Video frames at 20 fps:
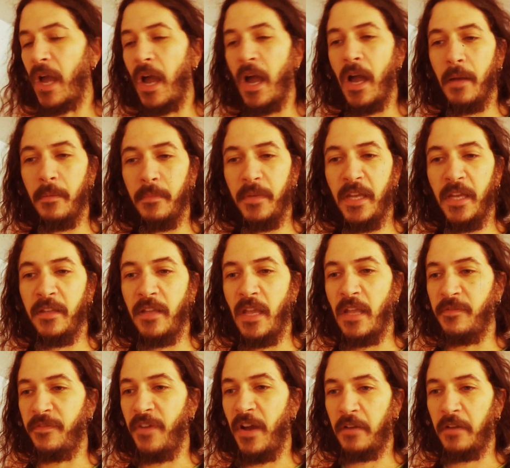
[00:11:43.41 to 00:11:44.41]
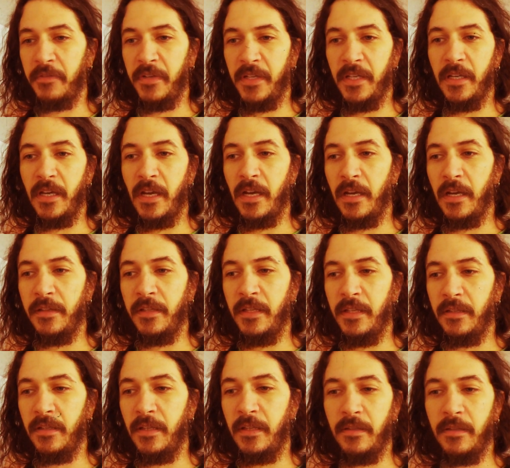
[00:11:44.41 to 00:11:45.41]
um, in, involving uh,
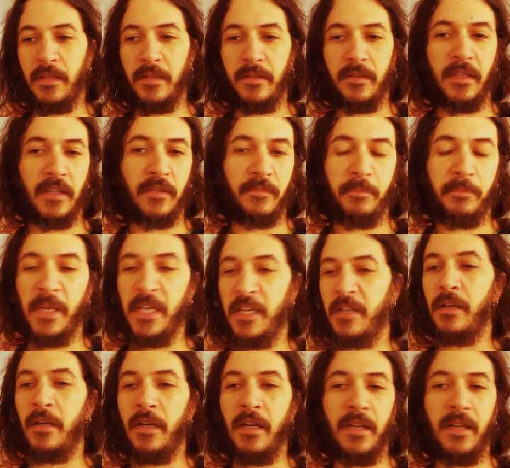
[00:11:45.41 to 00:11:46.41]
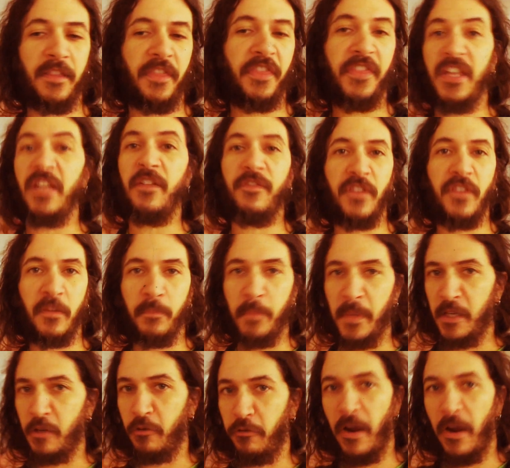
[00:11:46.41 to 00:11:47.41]
the, the, this, this big uh, thief, this
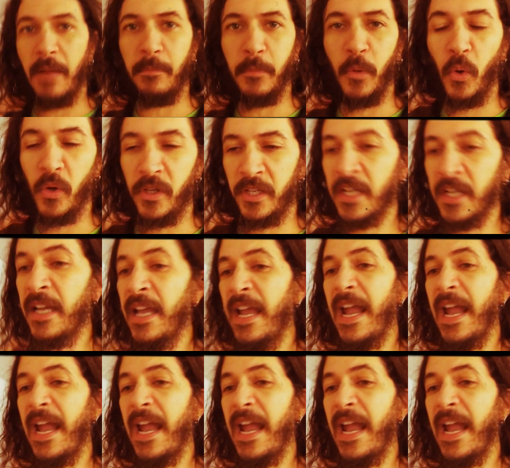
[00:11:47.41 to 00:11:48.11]
big crime lord.